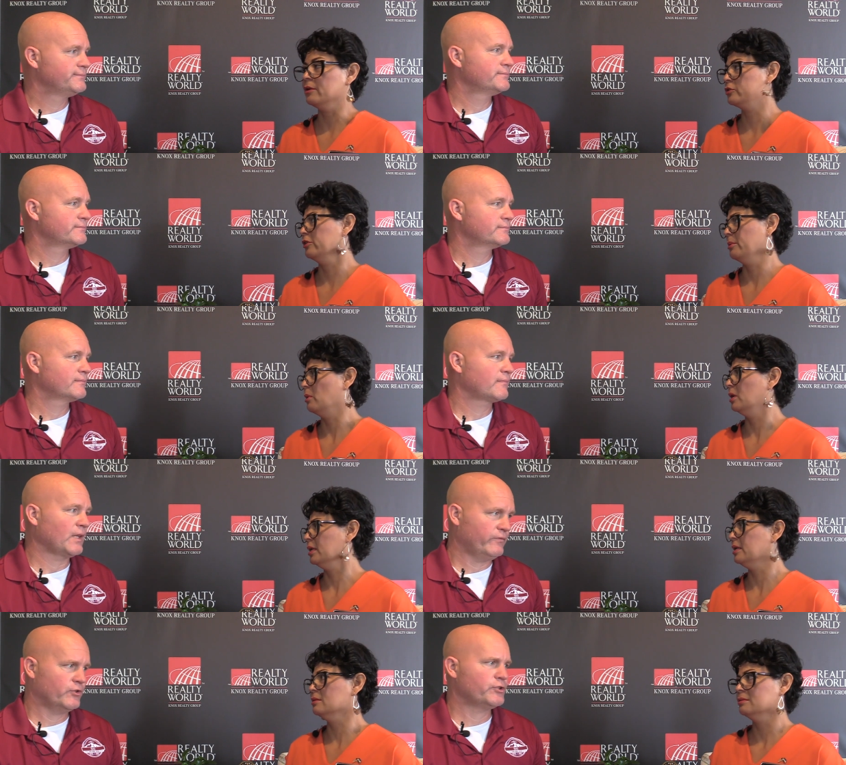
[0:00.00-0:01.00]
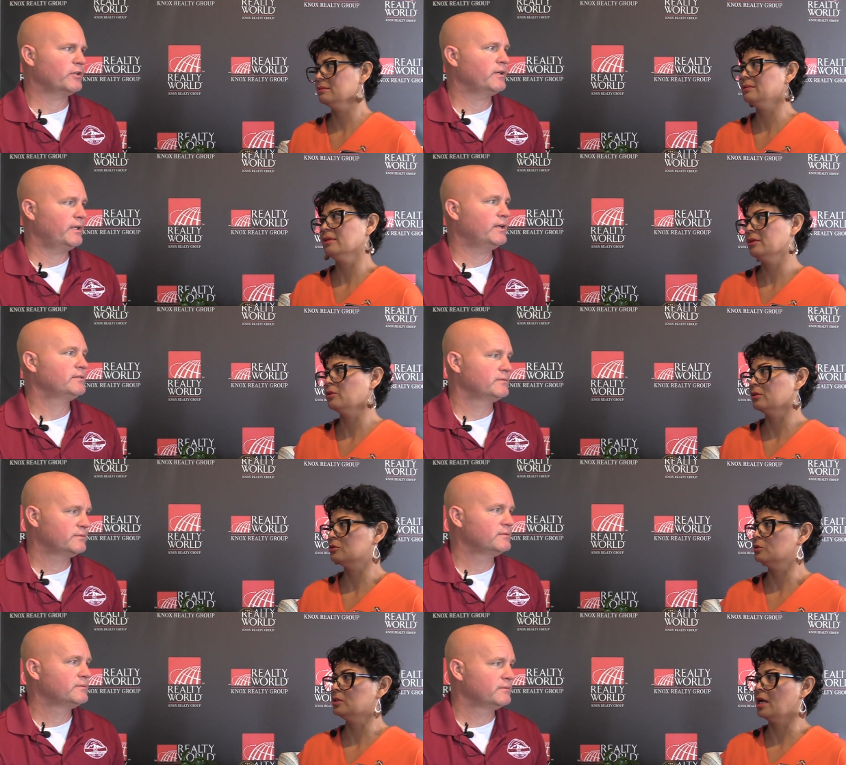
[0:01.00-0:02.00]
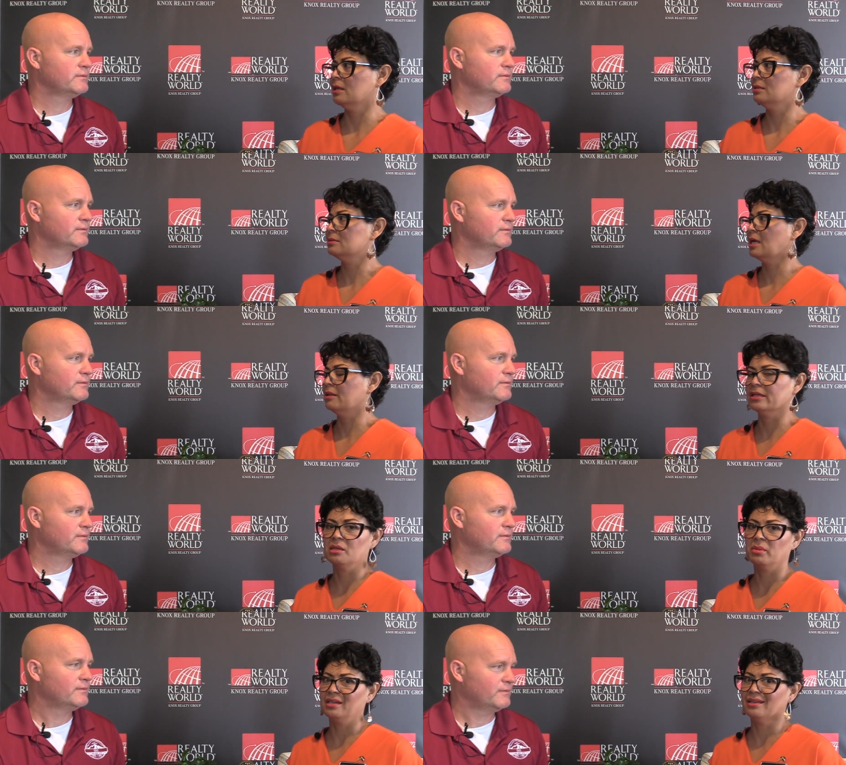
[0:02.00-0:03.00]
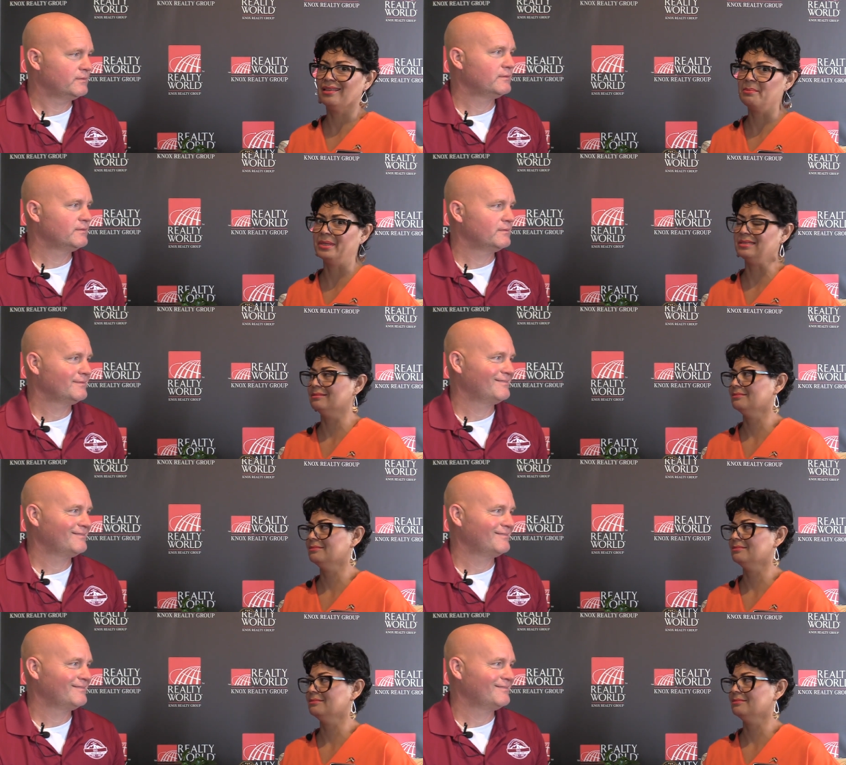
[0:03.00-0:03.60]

Speaker 1: house on the market. For sure, yeah. In order to not sell anybody a lemon.